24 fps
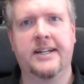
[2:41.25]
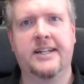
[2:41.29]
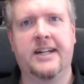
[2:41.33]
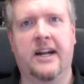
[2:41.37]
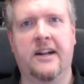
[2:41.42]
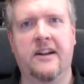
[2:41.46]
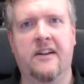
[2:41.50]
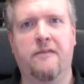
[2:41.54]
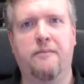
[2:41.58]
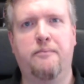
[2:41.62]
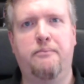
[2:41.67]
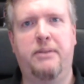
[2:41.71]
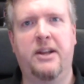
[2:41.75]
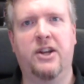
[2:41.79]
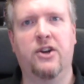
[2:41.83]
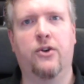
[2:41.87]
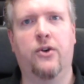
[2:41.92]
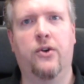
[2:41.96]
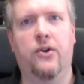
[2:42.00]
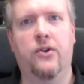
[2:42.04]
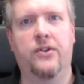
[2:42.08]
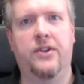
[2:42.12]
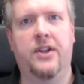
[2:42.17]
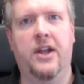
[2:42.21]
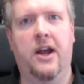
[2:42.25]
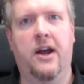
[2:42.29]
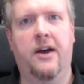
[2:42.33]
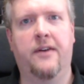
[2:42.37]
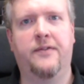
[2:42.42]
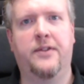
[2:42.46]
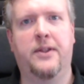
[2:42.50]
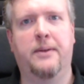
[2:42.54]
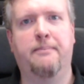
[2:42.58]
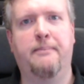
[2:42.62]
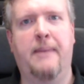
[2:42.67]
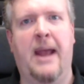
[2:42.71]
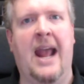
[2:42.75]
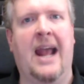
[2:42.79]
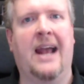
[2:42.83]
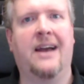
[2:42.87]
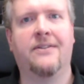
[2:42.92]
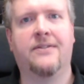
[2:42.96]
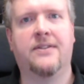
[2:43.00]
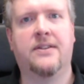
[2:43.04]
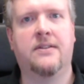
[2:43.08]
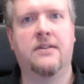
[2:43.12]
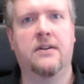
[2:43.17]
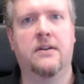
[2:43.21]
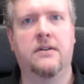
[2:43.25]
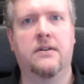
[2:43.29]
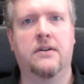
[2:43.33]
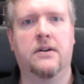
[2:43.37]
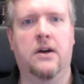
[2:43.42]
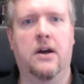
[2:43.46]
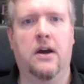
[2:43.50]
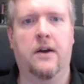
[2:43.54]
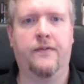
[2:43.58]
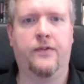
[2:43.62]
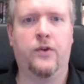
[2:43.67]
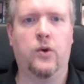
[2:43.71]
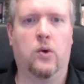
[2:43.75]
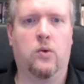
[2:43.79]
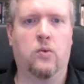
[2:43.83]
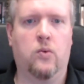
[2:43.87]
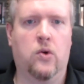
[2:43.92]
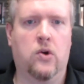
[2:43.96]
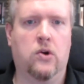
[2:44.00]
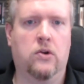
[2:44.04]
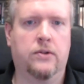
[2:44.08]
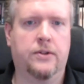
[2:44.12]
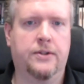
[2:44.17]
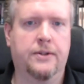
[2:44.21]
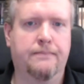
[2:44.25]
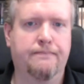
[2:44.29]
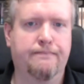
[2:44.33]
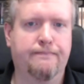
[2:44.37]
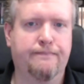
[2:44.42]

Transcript: kind of build of the math of your world.